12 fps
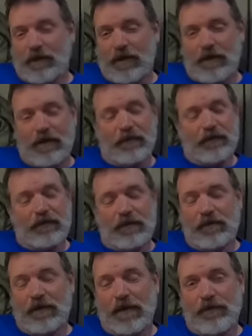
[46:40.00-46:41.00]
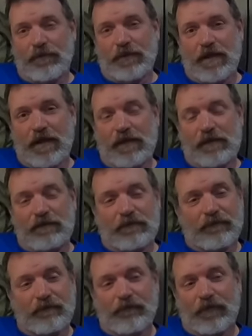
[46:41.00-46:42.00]
I, I, nearly every day.
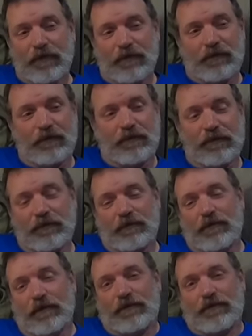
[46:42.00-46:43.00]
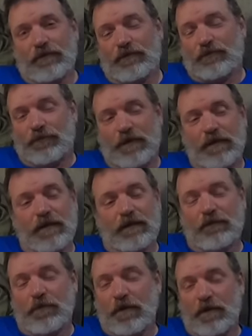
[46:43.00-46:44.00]
Bucks. It's just, yeah,
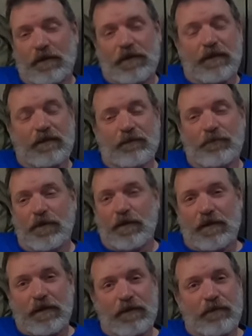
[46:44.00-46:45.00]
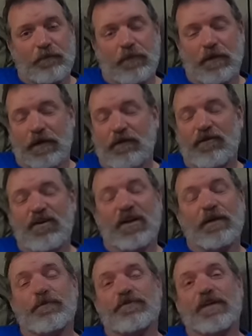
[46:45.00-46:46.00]
the buck after buck after buck. And they're not
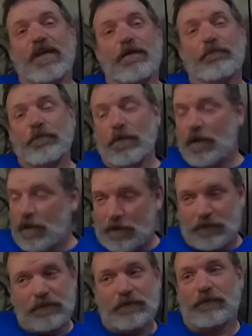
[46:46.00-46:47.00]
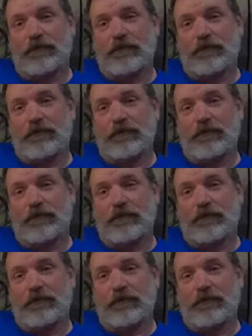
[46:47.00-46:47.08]
even the same bucks.